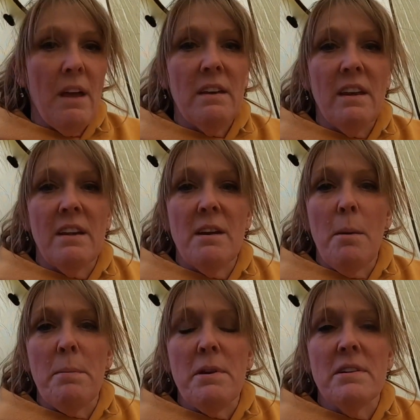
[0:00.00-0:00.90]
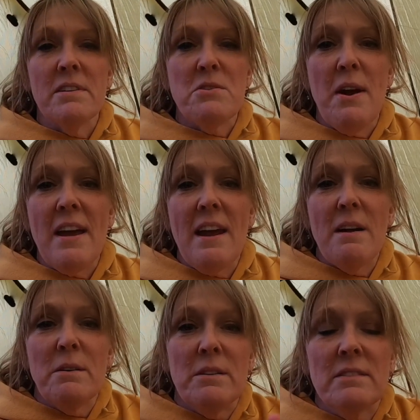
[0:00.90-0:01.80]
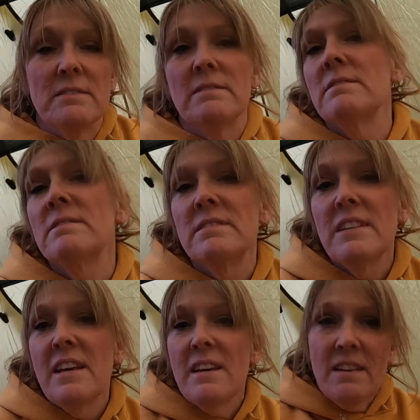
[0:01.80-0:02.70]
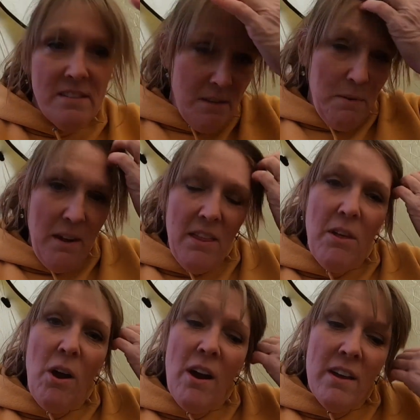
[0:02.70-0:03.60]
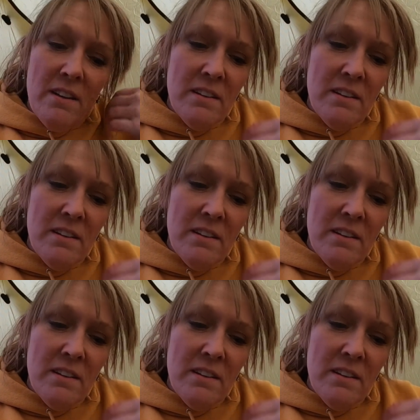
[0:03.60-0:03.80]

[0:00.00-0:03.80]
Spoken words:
get it up, try it out, see what I thought.